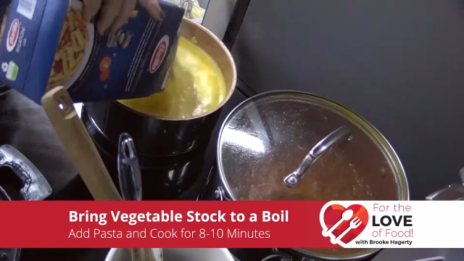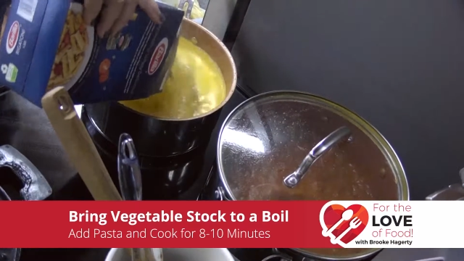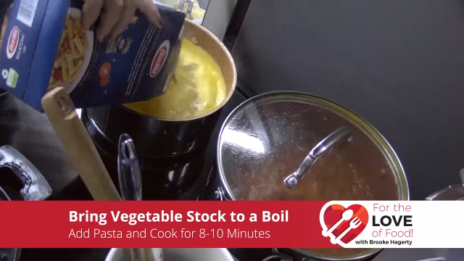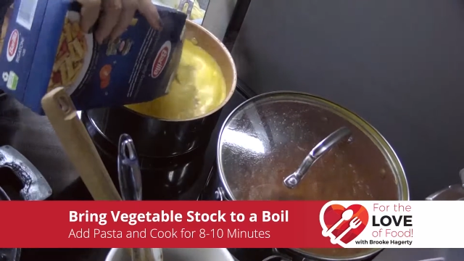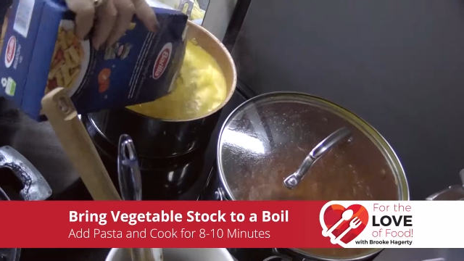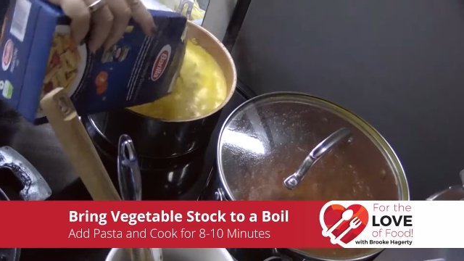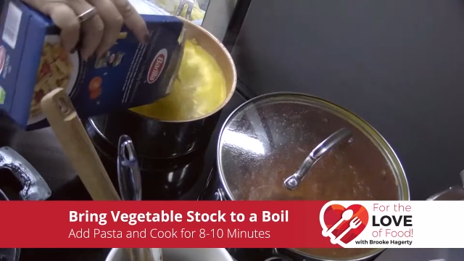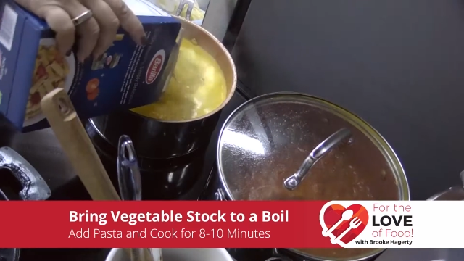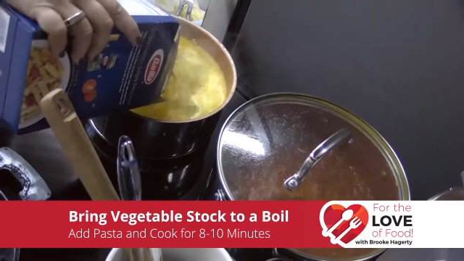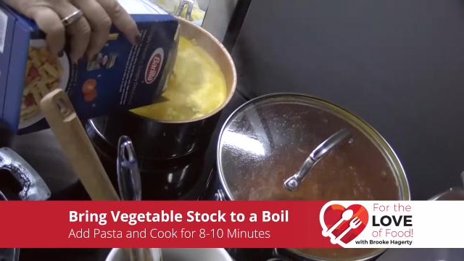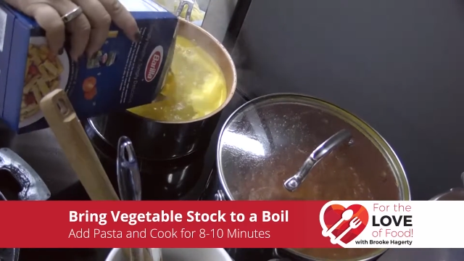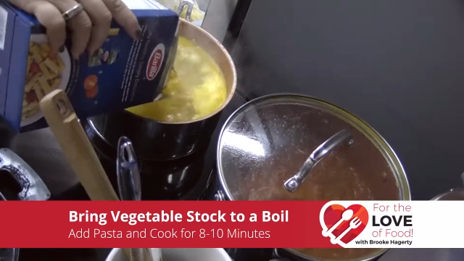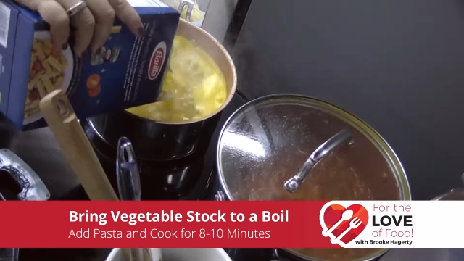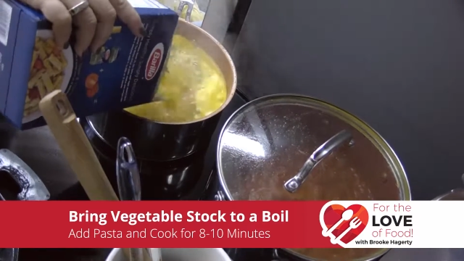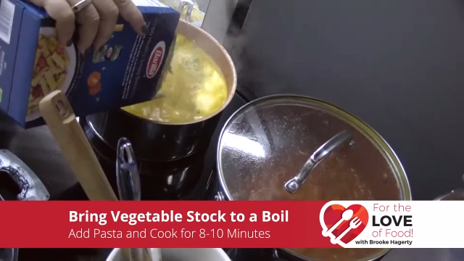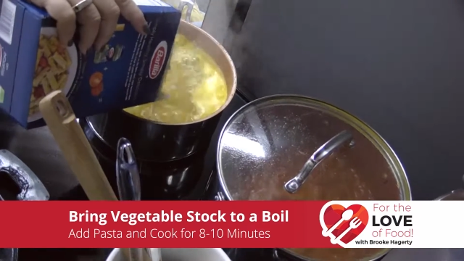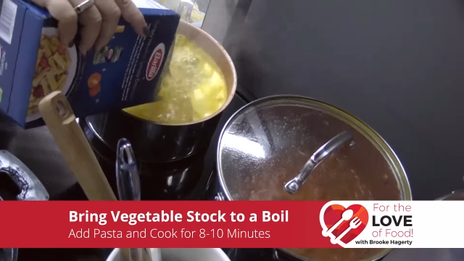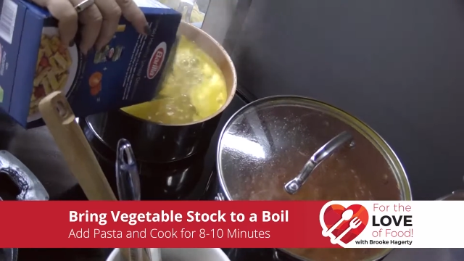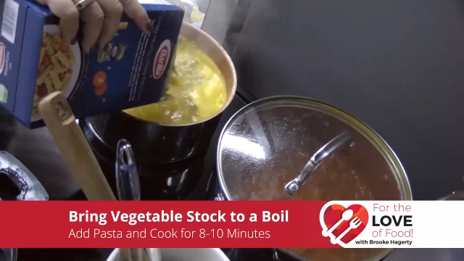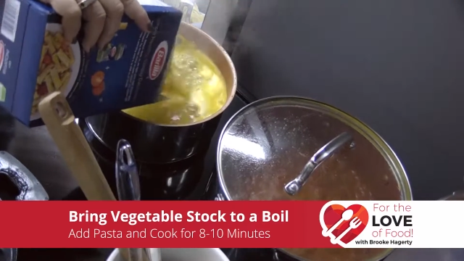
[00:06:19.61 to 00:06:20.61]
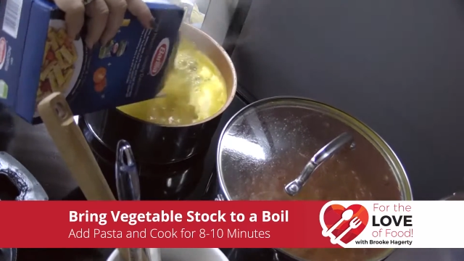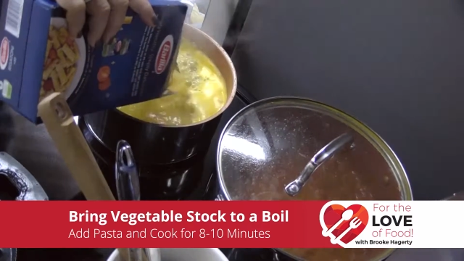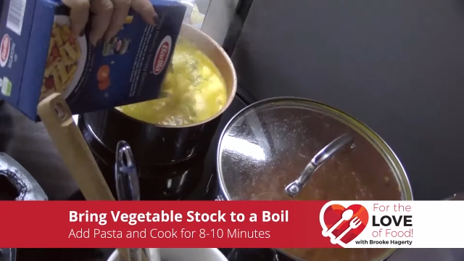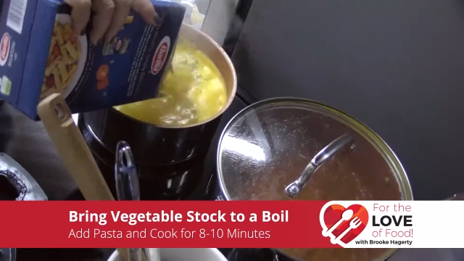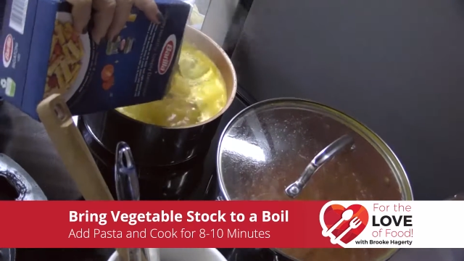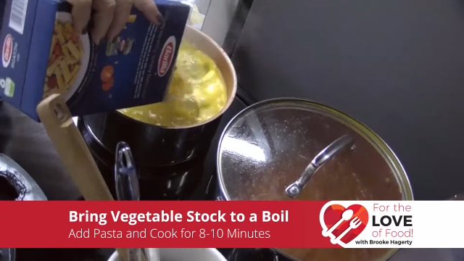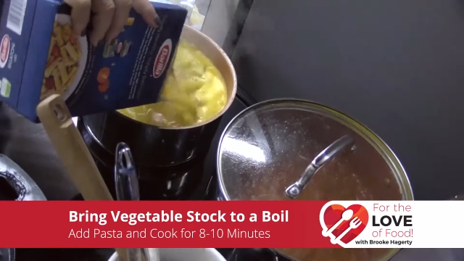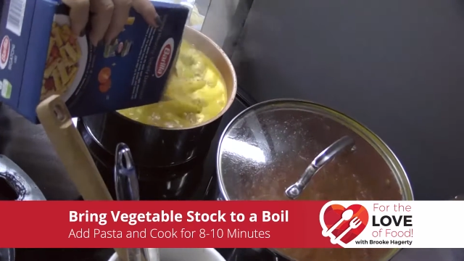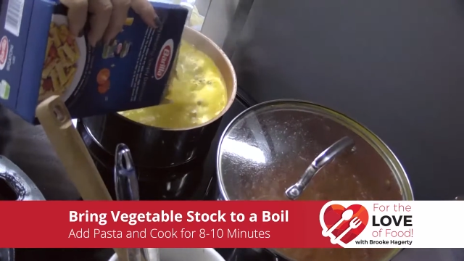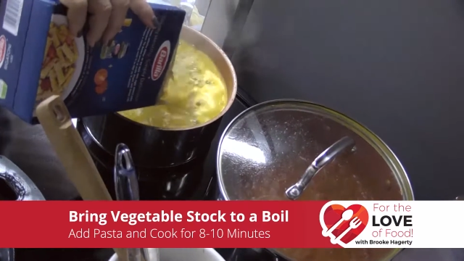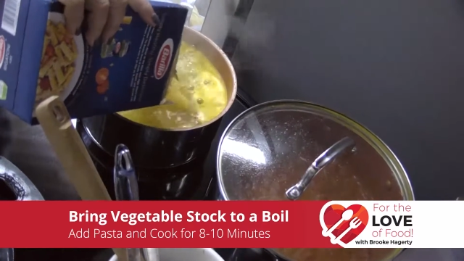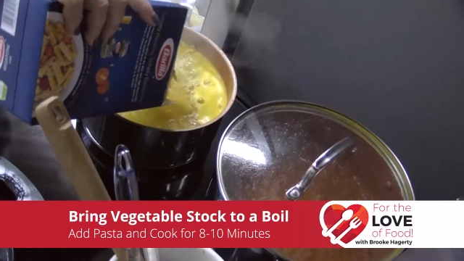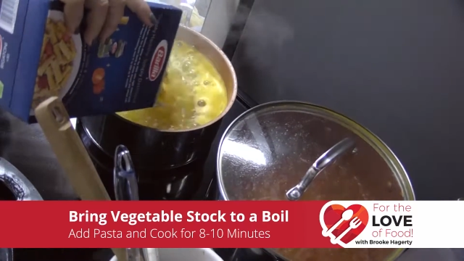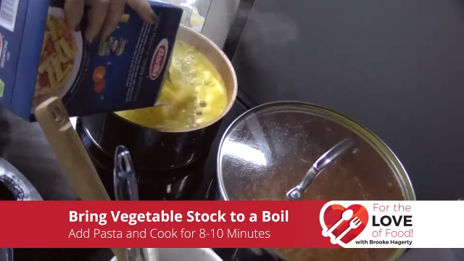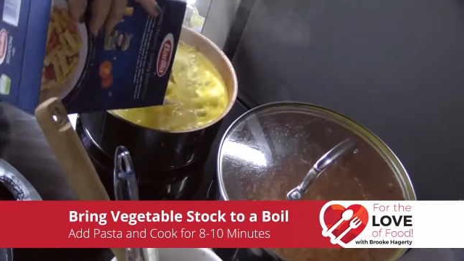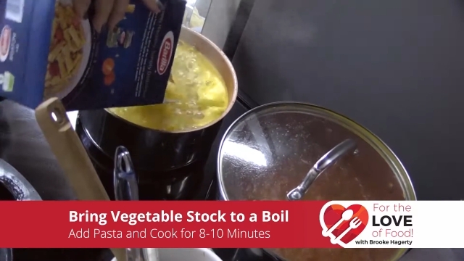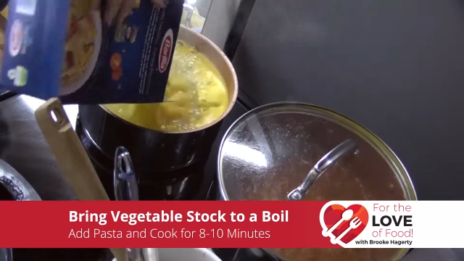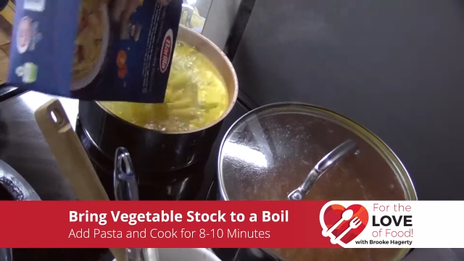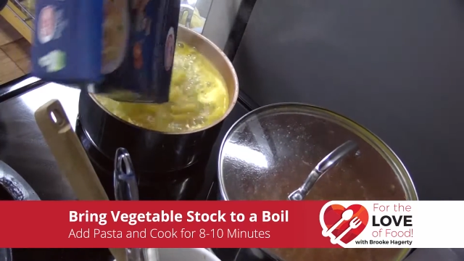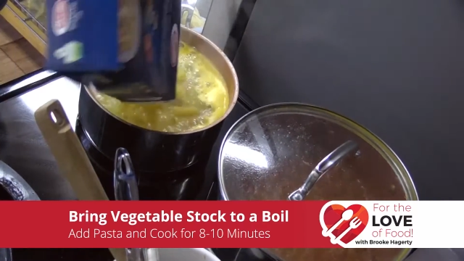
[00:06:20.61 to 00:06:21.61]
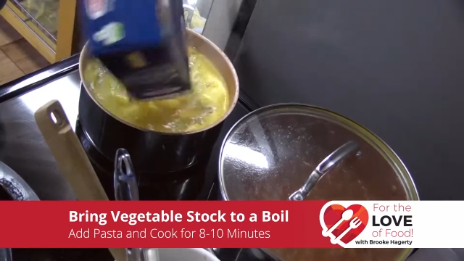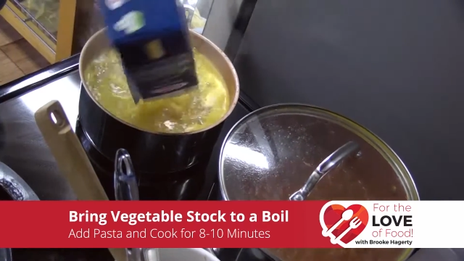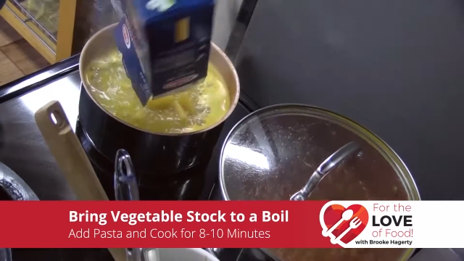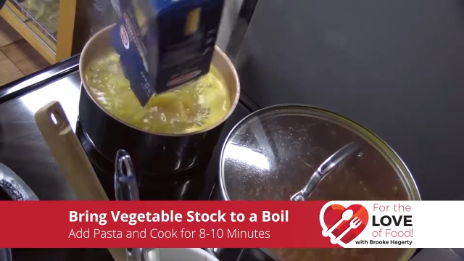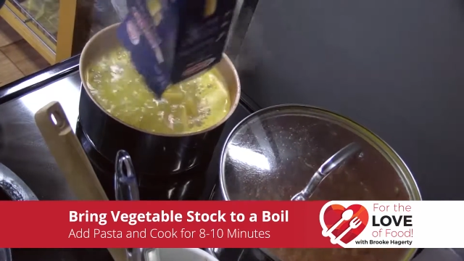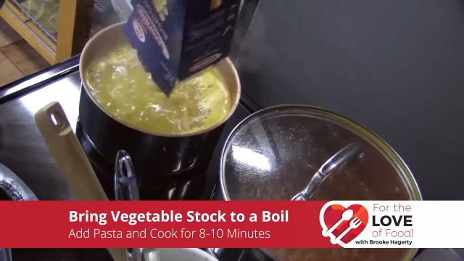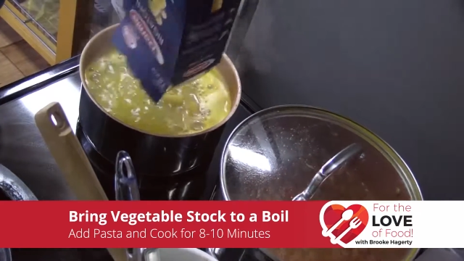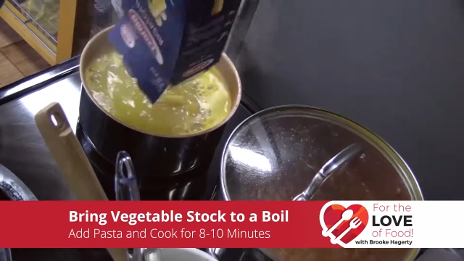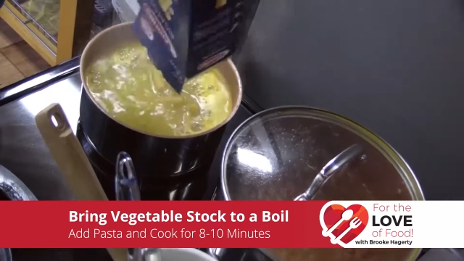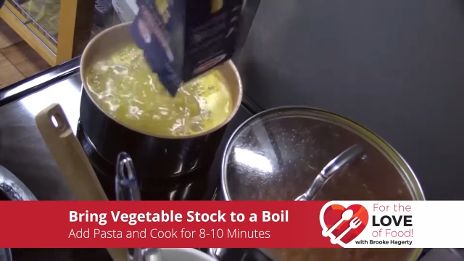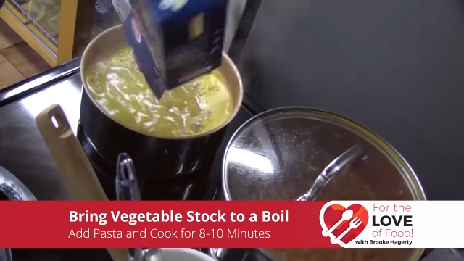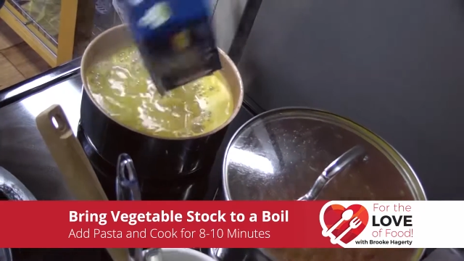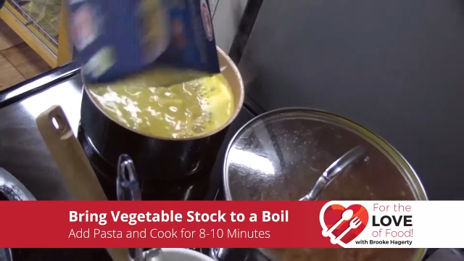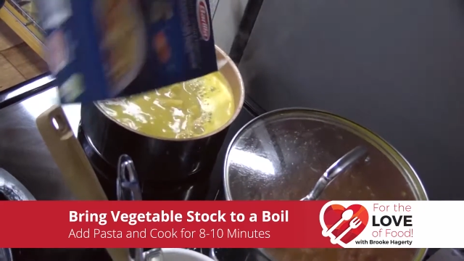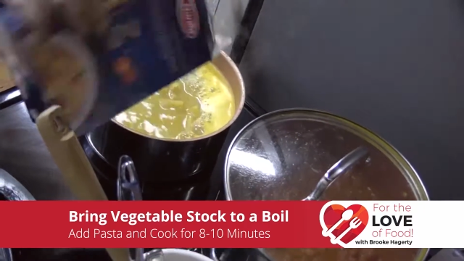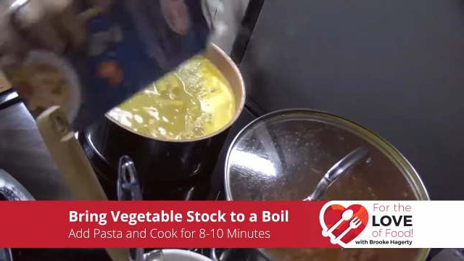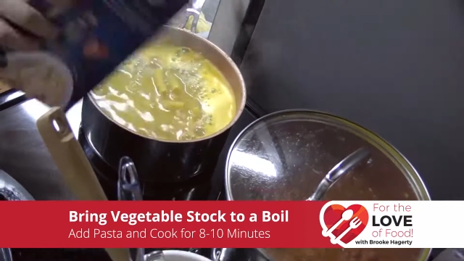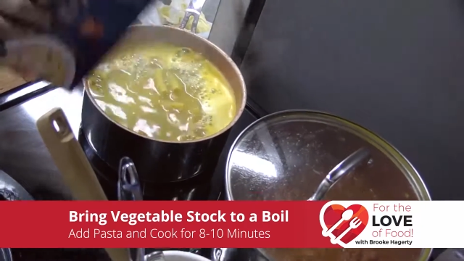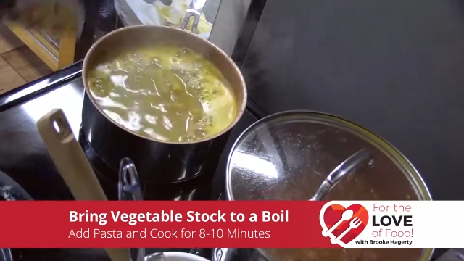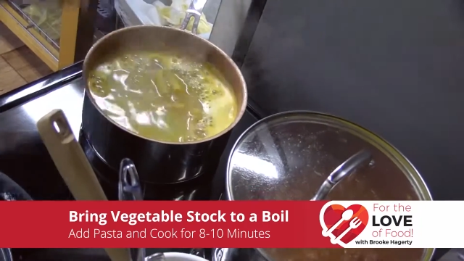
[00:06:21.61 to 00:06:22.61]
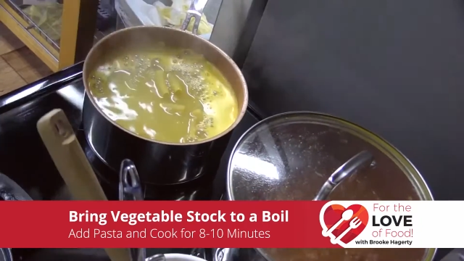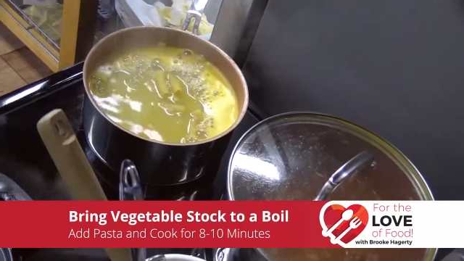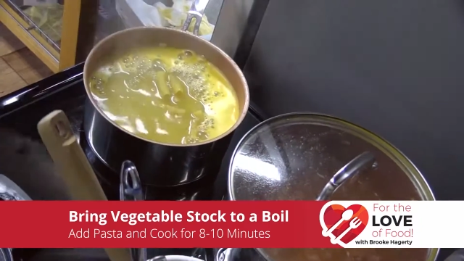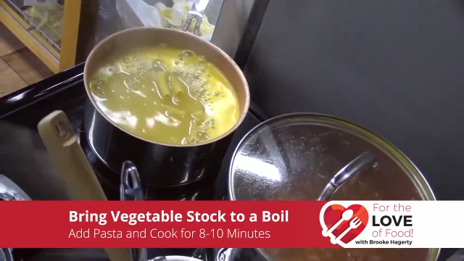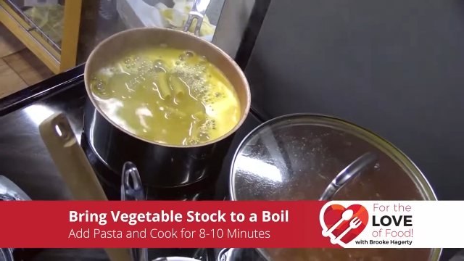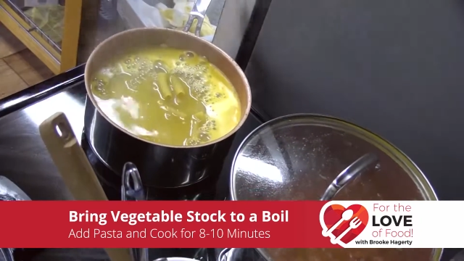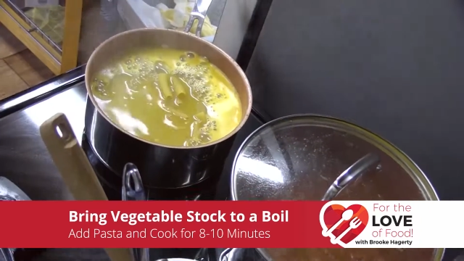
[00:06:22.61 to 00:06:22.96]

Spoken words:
No face is visible, so there are no lips to read.